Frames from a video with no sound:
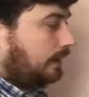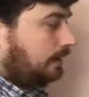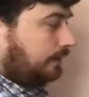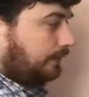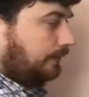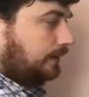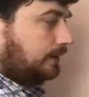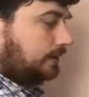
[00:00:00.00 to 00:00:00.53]
And
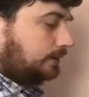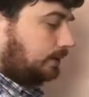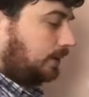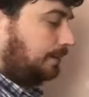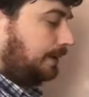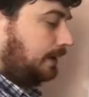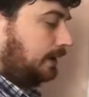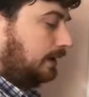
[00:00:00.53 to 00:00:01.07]
the first
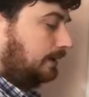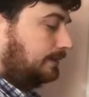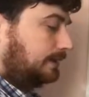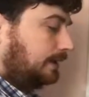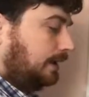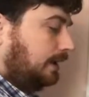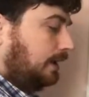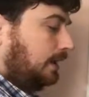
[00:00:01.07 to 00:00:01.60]
row
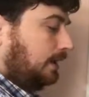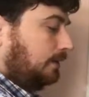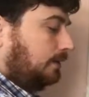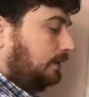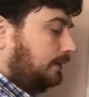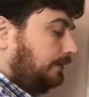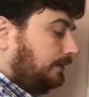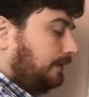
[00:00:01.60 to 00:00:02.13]
becomes
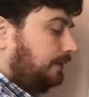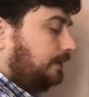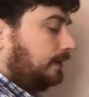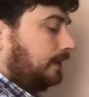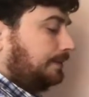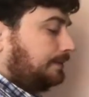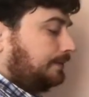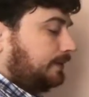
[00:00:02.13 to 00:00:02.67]
1/5
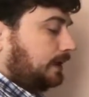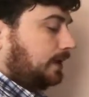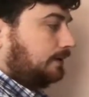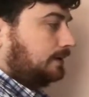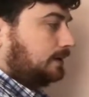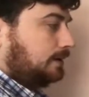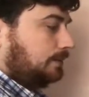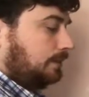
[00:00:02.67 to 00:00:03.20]
times
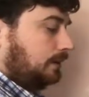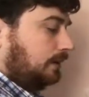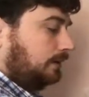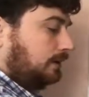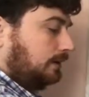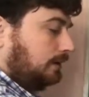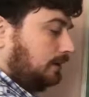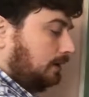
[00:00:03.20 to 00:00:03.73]
5 is
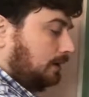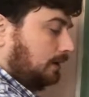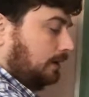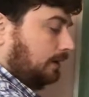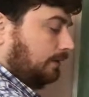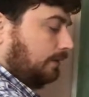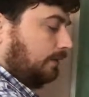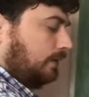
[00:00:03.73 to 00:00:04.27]
1,
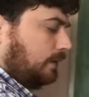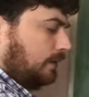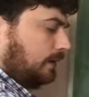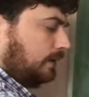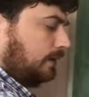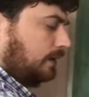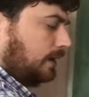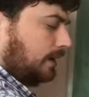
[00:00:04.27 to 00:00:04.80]

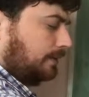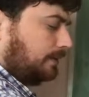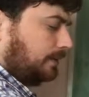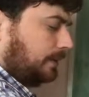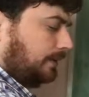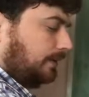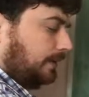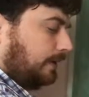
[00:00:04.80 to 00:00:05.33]
4 times
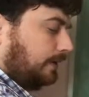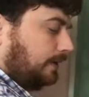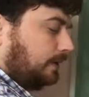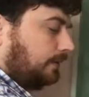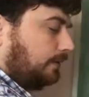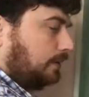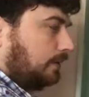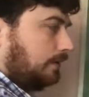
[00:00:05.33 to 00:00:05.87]
1/5
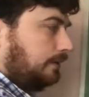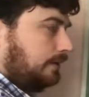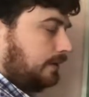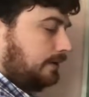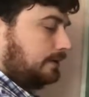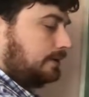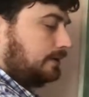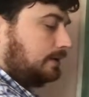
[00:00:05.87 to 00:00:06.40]
is
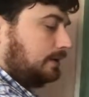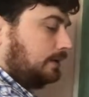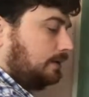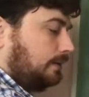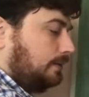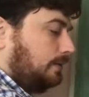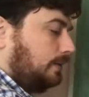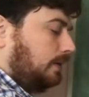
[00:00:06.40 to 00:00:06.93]
4/5,
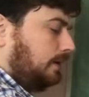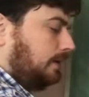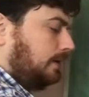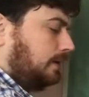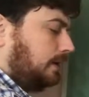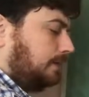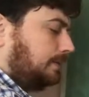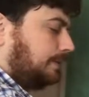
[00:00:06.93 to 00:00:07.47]

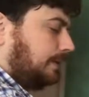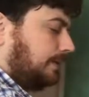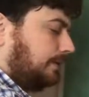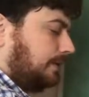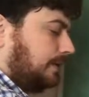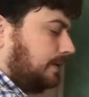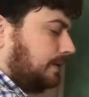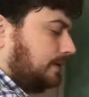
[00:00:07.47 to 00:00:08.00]
1 times
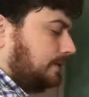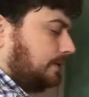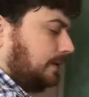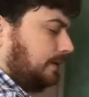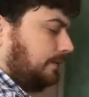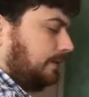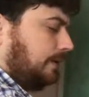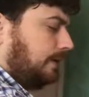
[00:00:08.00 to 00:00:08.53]
1/5 is
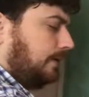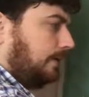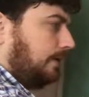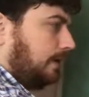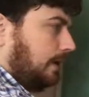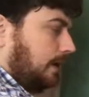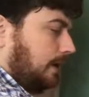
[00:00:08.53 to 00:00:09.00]
1/5,